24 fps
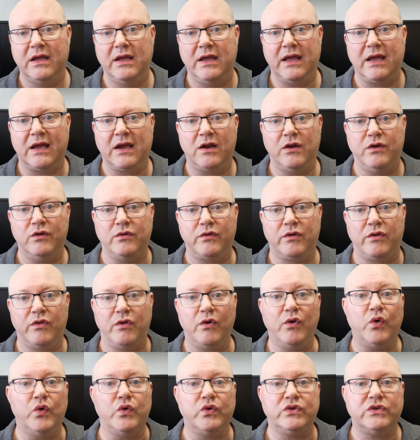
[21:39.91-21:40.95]
include
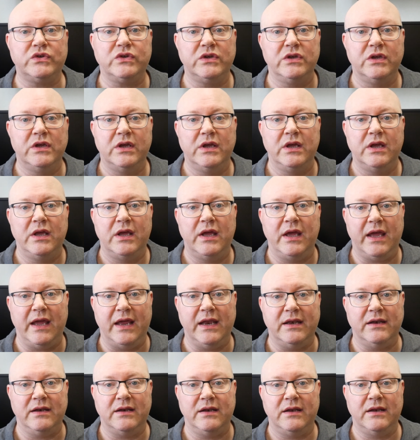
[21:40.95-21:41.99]
those
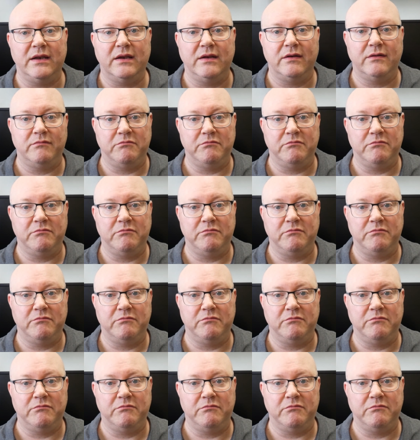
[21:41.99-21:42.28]
in